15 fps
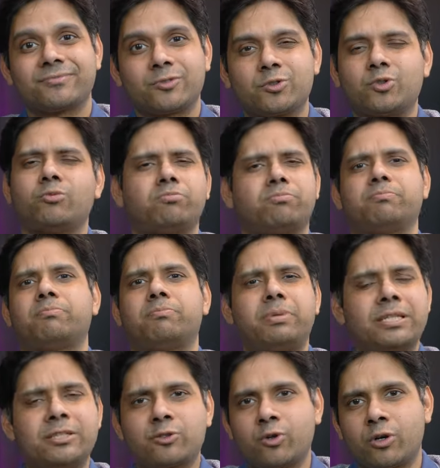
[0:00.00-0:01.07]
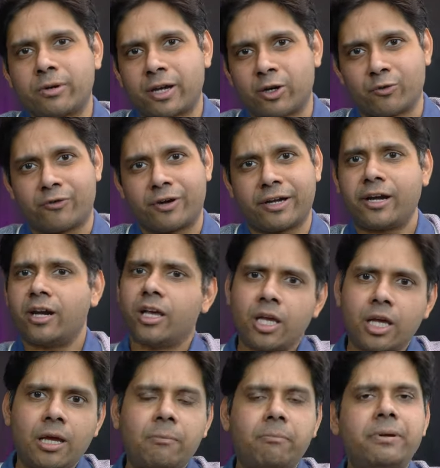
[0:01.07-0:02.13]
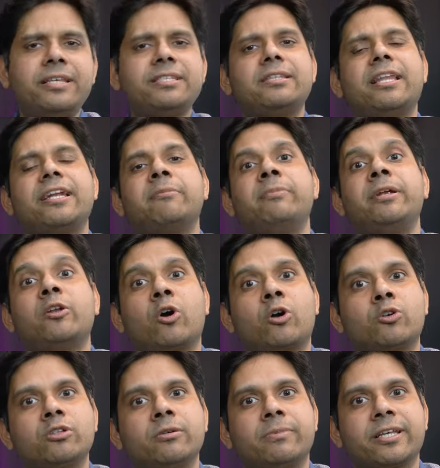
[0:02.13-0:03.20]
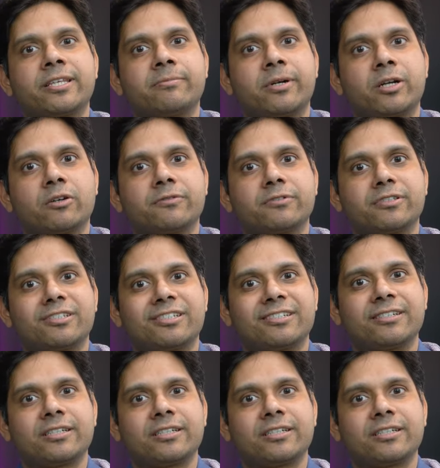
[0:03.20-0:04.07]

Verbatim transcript: So please don't get offended. Please let me talk to the placement officer.